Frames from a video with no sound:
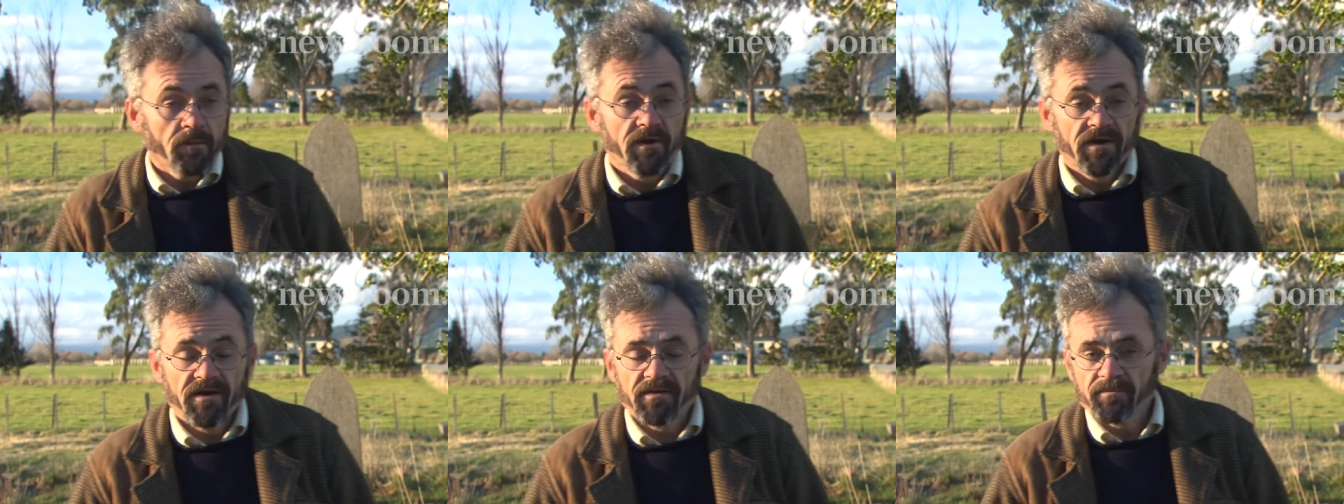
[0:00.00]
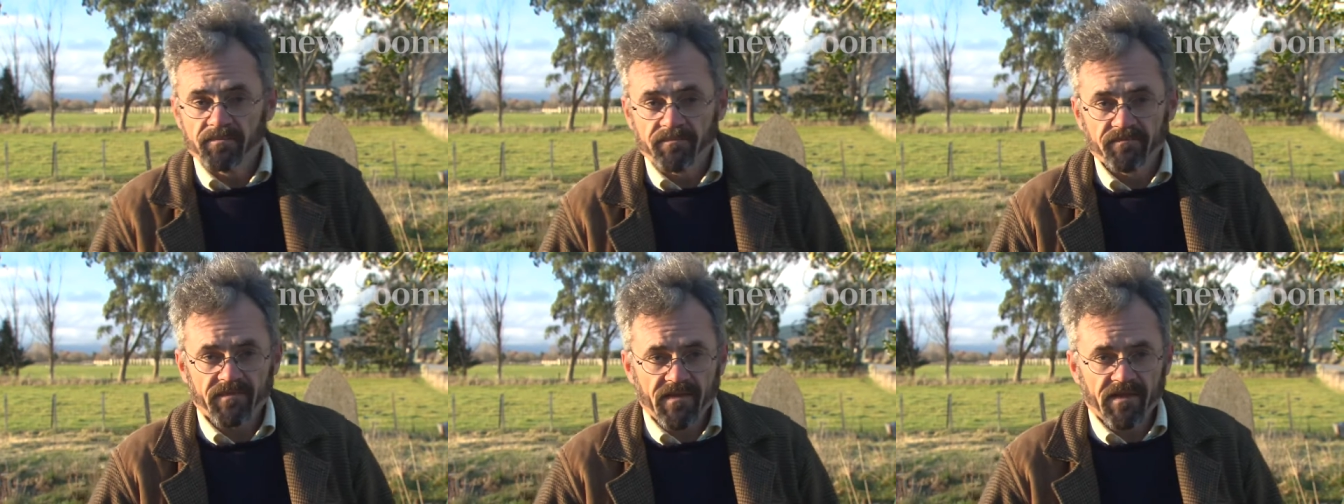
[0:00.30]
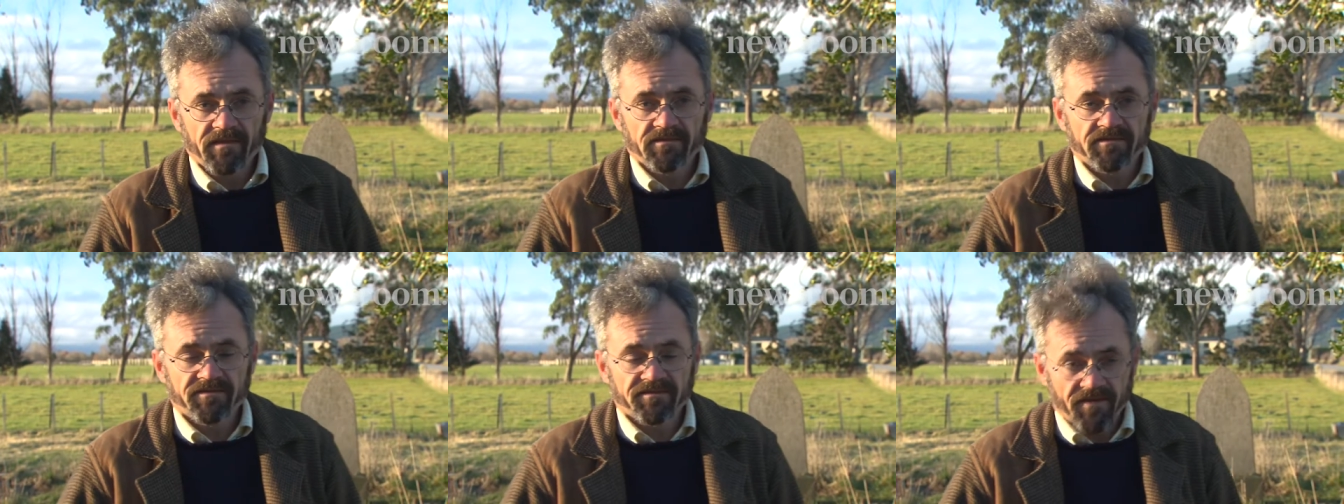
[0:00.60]
were
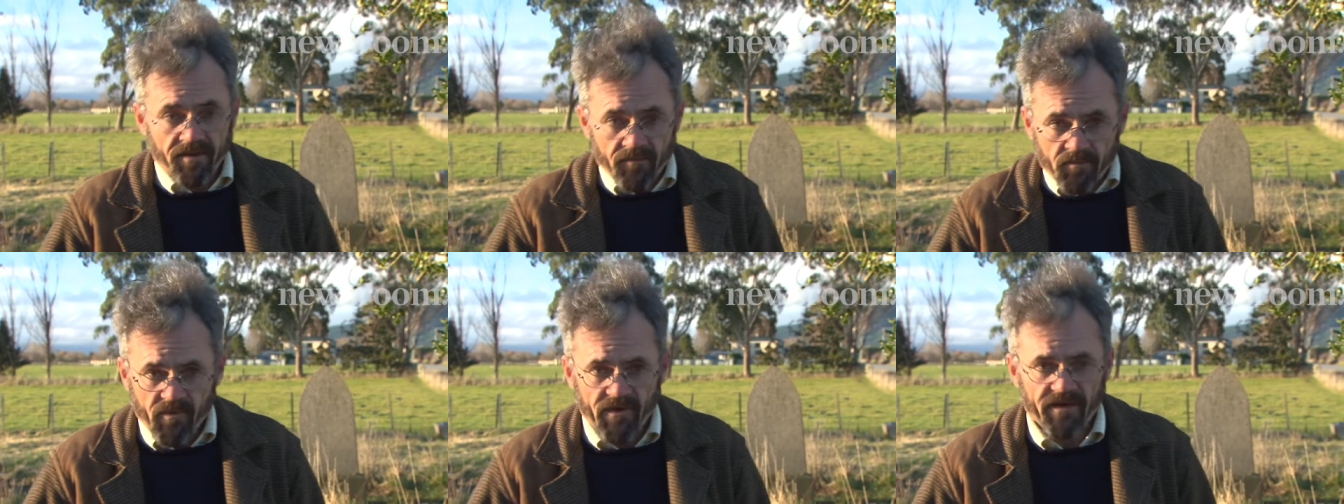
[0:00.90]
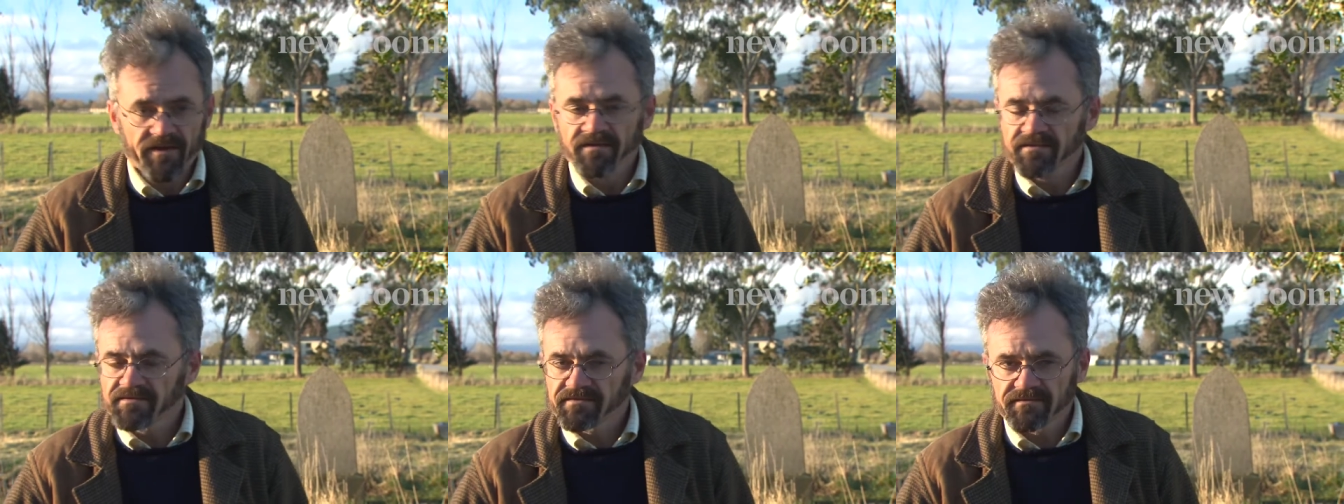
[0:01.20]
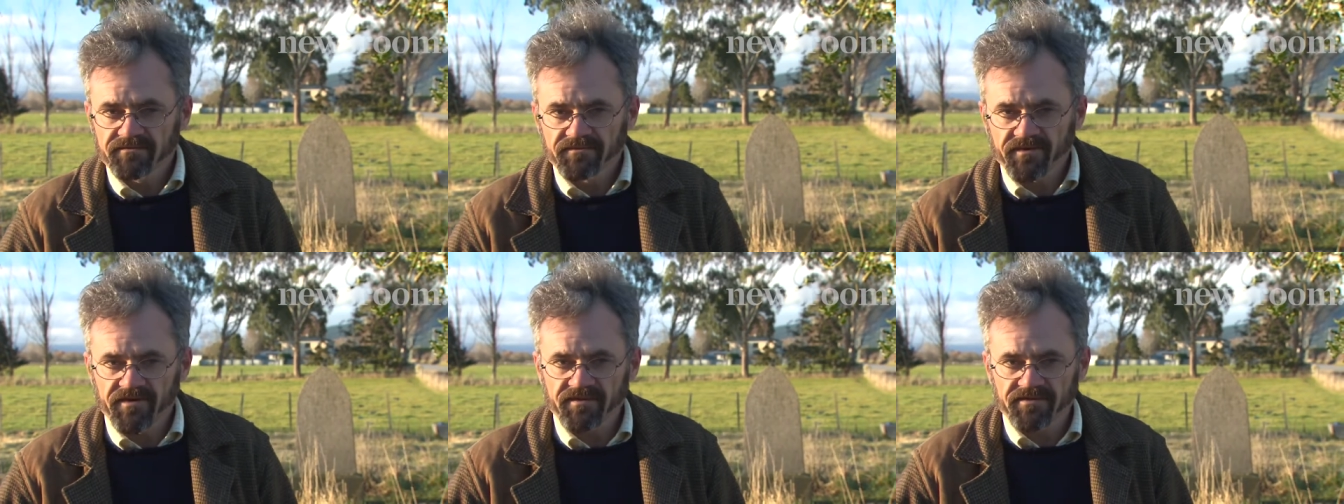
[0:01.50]
in some ways
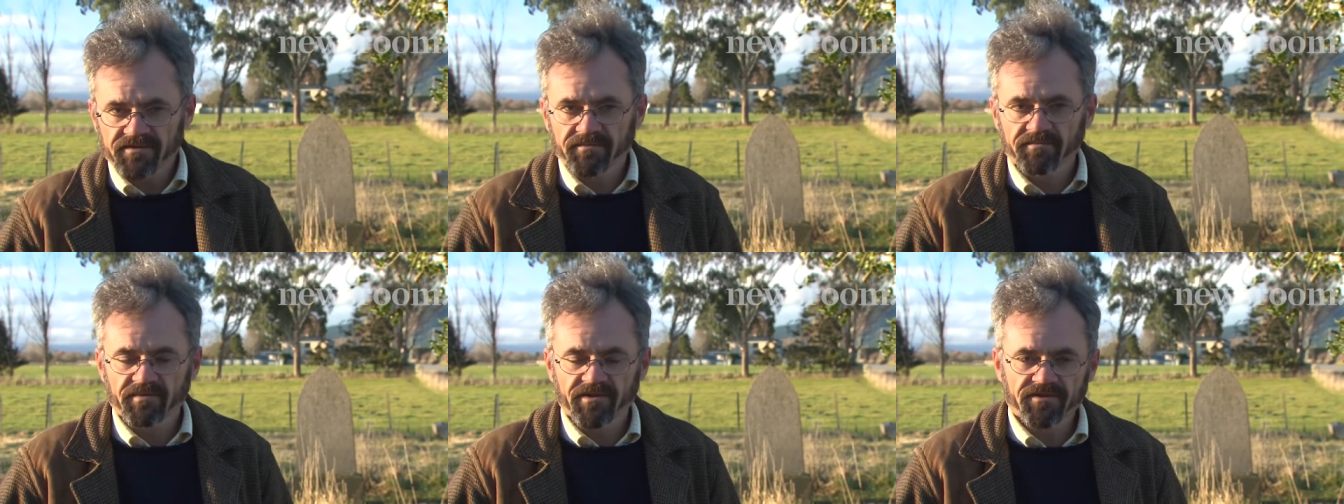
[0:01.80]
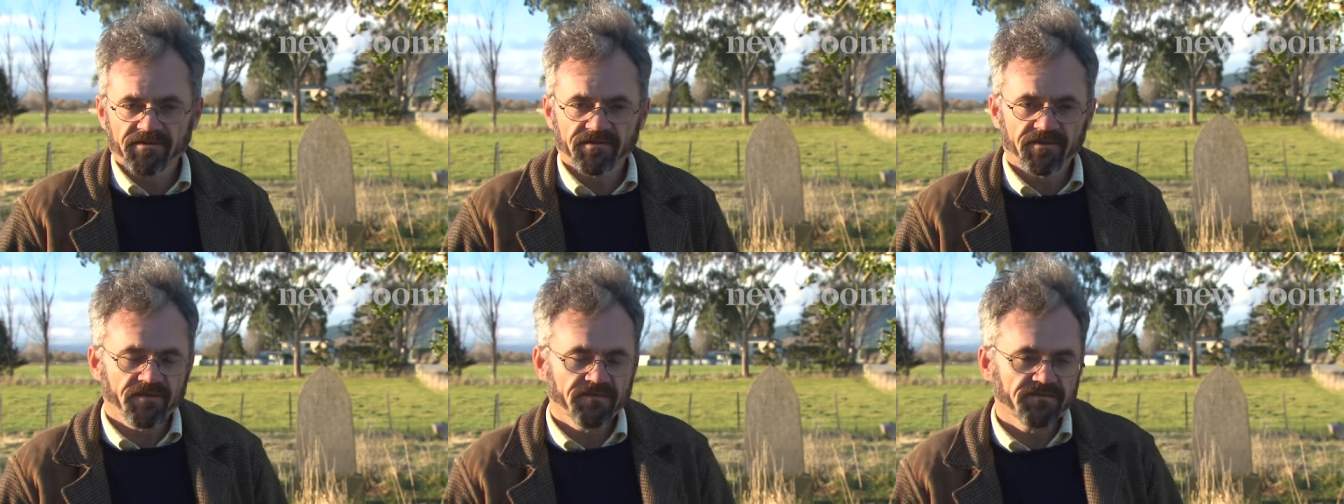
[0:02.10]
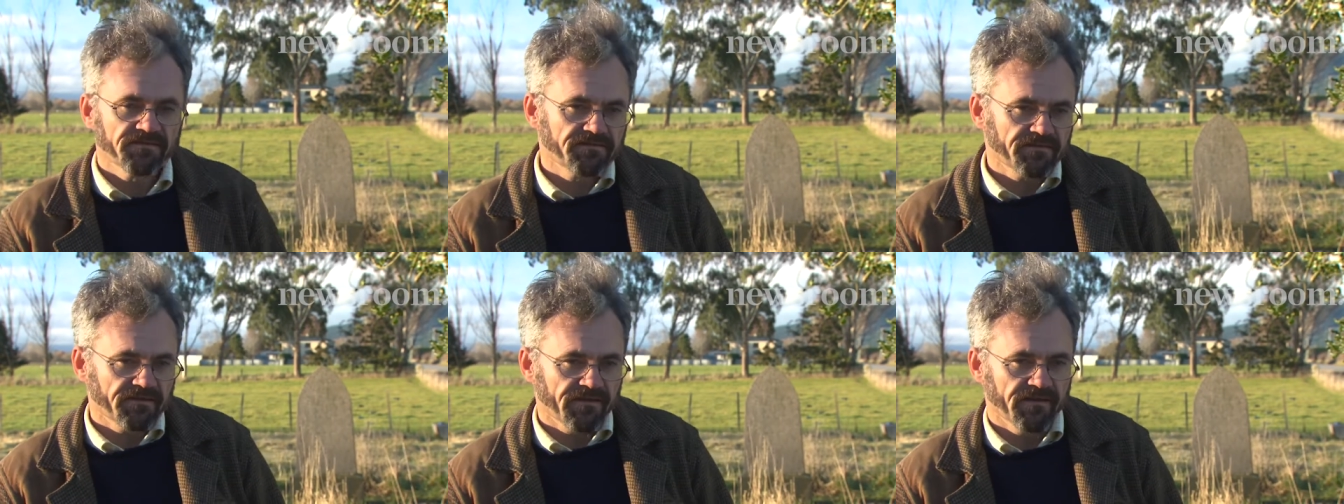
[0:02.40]
very similar to
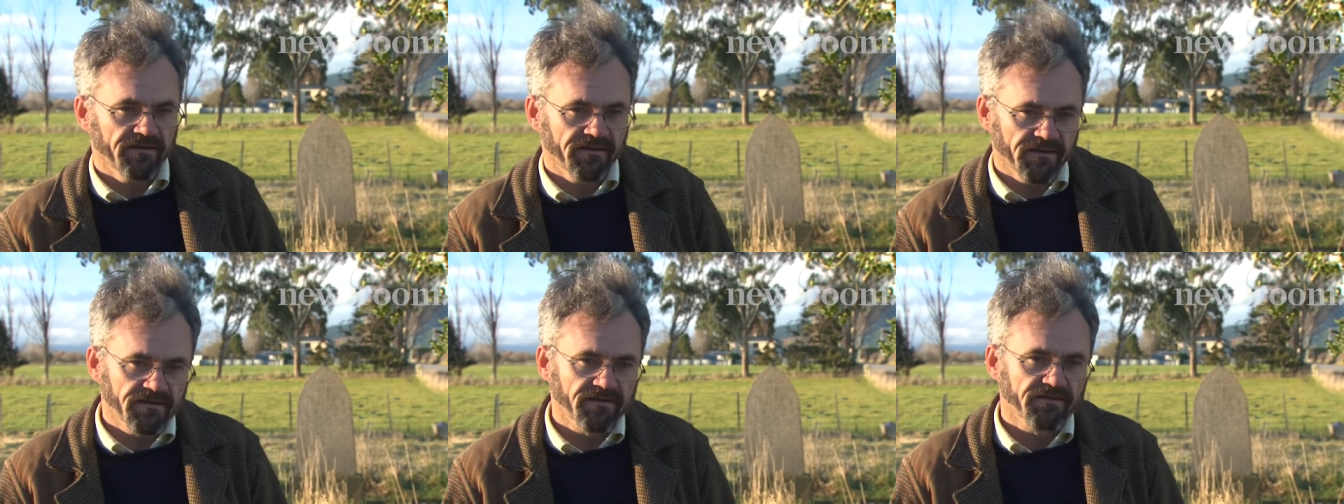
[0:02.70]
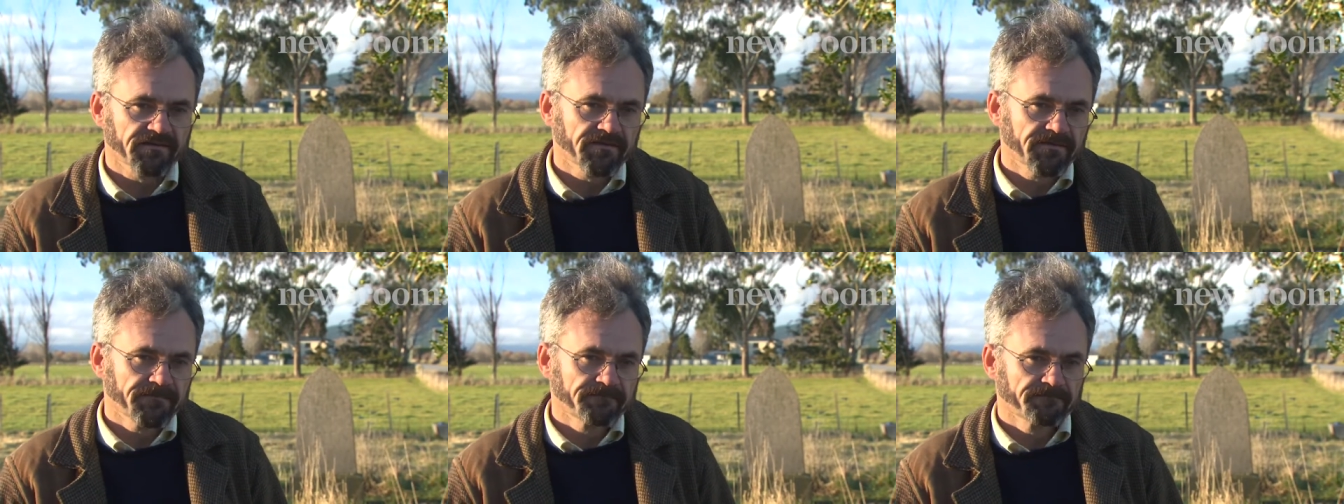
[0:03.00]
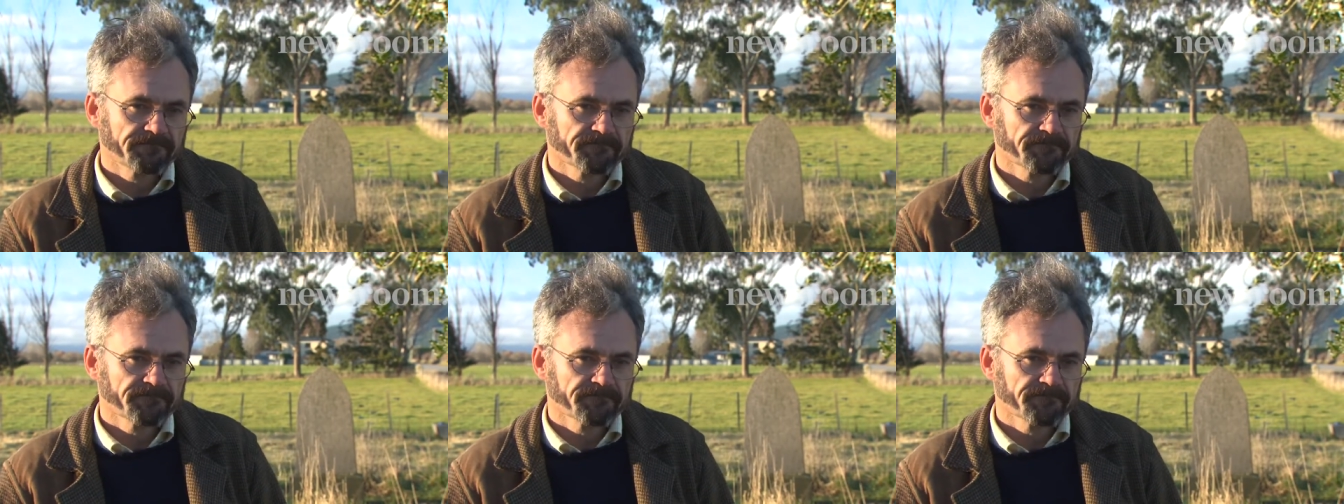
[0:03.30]
those in England.